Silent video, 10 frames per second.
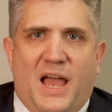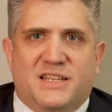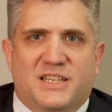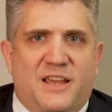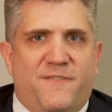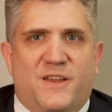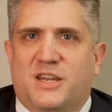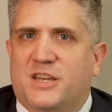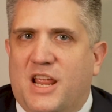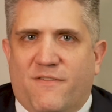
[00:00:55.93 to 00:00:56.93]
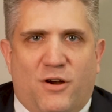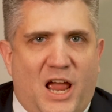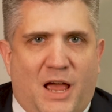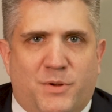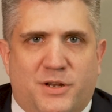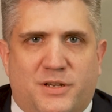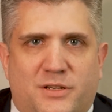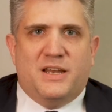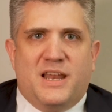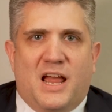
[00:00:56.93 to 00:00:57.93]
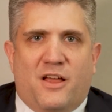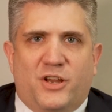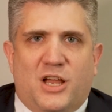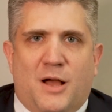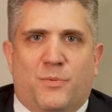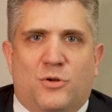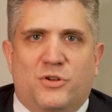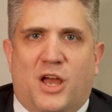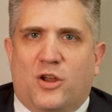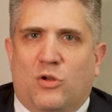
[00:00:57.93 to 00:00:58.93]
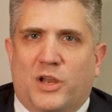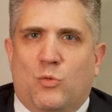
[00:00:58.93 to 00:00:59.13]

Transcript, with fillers: as if it never happened. Now the couple not only